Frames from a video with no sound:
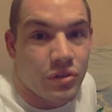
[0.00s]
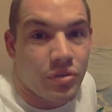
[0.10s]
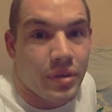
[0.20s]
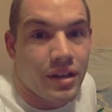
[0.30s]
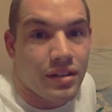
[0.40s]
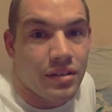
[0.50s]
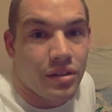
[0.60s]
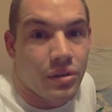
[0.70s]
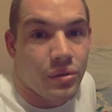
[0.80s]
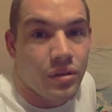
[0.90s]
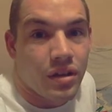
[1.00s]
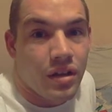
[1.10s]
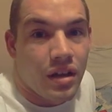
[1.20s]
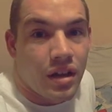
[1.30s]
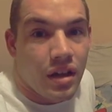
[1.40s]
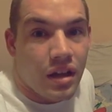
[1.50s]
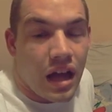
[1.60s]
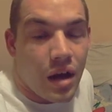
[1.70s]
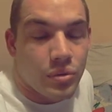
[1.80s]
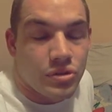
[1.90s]
soaked from head to toe.
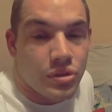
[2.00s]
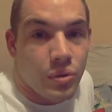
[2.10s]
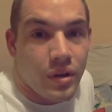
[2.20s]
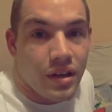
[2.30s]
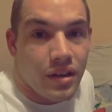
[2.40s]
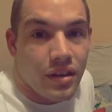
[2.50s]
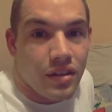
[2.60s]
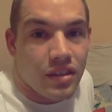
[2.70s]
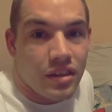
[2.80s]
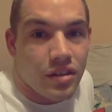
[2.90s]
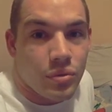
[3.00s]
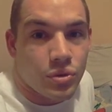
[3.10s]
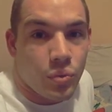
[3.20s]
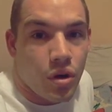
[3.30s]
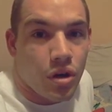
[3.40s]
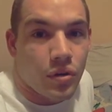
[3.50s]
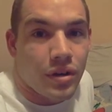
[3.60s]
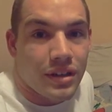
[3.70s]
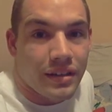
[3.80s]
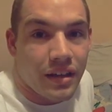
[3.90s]
I was so wet that there was water
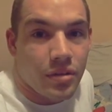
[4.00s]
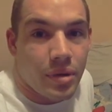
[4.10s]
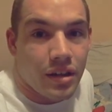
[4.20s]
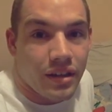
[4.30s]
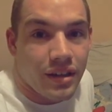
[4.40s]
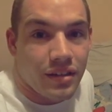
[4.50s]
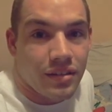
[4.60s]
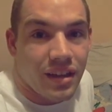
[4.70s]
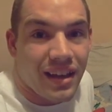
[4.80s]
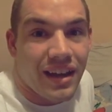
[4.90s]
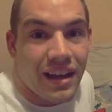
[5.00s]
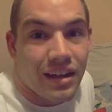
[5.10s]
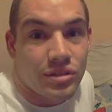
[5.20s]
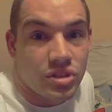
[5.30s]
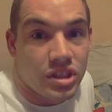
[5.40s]
running down my legs, and I had on